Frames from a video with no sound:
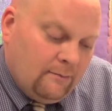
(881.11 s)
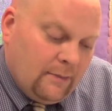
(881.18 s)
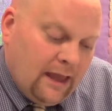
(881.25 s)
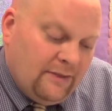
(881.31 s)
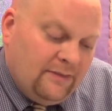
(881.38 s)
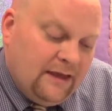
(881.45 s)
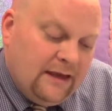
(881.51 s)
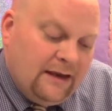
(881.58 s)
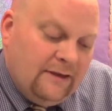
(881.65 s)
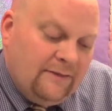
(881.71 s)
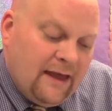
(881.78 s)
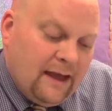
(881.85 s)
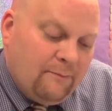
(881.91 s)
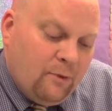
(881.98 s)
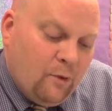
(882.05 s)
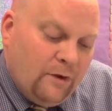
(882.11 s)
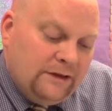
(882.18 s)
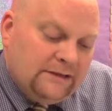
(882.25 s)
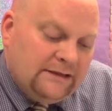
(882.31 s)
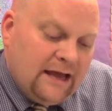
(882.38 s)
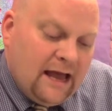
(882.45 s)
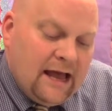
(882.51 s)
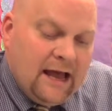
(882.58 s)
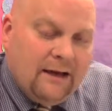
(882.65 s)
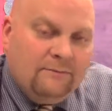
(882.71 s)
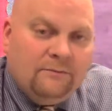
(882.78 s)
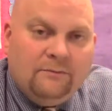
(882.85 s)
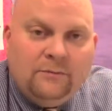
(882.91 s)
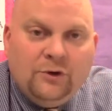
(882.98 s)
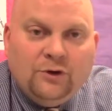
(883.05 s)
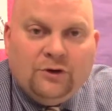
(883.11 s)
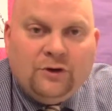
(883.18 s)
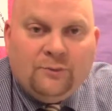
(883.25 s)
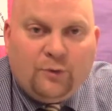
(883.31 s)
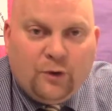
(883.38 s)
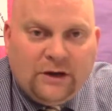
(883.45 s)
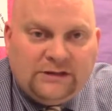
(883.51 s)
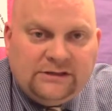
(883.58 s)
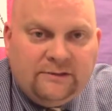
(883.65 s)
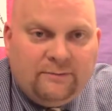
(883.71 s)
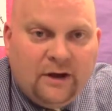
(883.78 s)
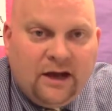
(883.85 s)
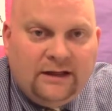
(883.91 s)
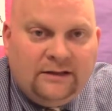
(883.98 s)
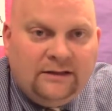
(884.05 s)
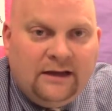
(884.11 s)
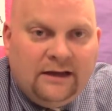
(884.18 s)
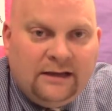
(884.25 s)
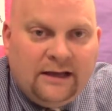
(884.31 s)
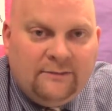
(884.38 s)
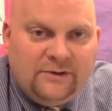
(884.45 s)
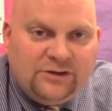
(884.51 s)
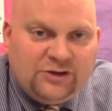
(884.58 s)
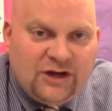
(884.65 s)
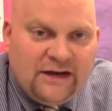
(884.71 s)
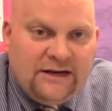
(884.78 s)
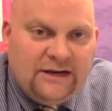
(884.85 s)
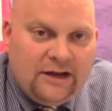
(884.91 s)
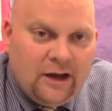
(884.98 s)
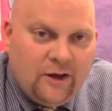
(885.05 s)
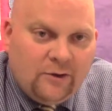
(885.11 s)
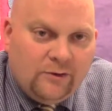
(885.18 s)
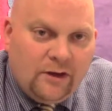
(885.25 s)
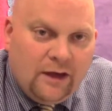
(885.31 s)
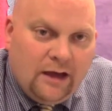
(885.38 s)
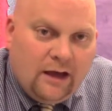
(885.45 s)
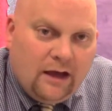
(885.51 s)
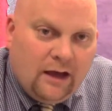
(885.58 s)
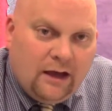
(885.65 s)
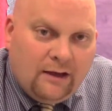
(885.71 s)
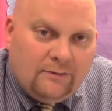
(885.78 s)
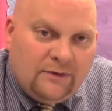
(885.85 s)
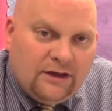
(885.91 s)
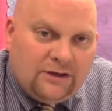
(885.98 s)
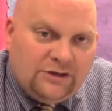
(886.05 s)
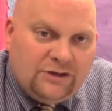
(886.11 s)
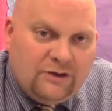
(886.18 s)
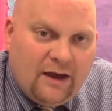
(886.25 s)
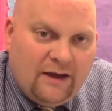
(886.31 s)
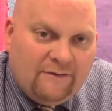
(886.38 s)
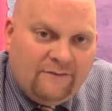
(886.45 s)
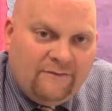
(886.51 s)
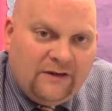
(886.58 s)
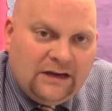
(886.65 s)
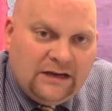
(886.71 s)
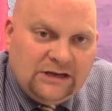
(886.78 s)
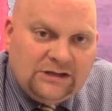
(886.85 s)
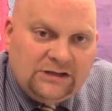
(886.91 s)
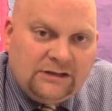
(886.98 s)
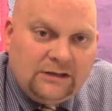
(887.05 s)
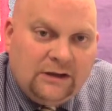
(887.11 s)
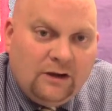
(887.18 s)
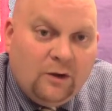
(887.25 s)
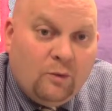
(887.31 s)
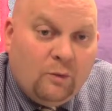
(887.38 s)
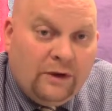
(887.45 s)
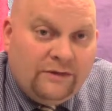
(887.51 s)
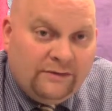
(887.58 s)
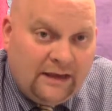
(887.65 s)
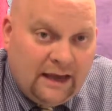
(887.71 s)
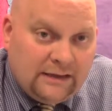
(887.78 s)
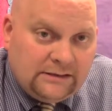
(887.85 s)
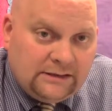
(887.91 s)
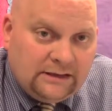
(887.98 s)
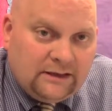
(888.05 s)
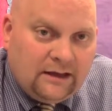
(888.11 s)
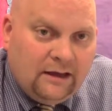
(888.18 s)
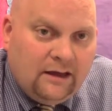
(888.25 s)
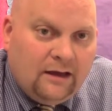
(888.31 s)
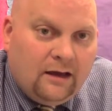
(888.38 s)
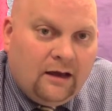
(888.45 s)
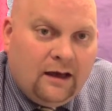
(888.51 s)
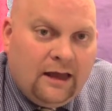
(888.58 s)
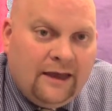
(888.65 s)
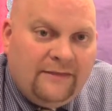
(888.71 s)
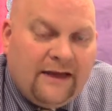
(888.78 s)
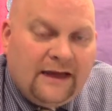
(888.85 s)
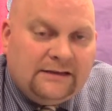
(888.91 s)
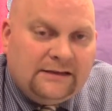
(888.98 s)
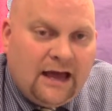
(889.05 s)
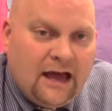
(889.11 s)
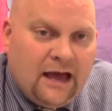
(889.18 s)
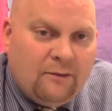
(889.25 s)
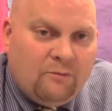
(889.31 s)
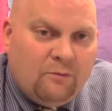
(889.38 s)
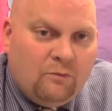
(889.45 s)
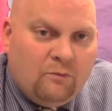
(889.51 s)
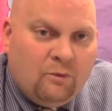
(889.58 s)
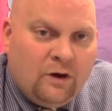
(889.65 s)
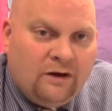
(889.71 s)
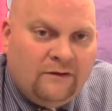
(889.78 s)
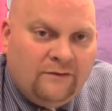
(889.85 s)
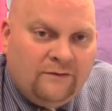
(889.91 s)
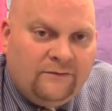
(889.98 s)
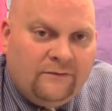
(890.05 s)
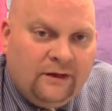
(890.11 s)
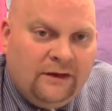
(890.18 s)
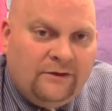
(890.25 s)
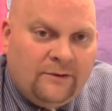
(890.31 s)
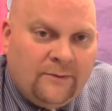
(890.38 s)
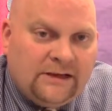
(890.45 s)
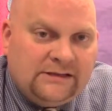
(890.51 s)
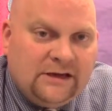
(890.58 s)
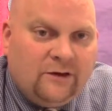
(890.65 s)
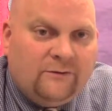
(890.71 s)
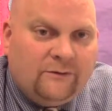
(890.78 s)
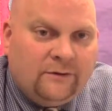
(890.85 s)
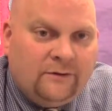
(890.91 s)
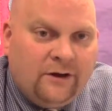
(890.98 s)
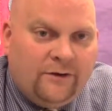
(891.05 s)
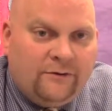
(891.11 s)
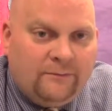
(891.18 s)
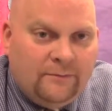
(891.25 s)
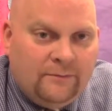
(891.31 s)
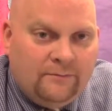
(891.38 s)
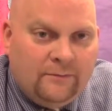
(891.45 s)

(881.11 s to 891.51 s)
And then at that point in time, you're going to press the button and let Ms. Cheney know that you have finished with testing. At that time, one of either myself or another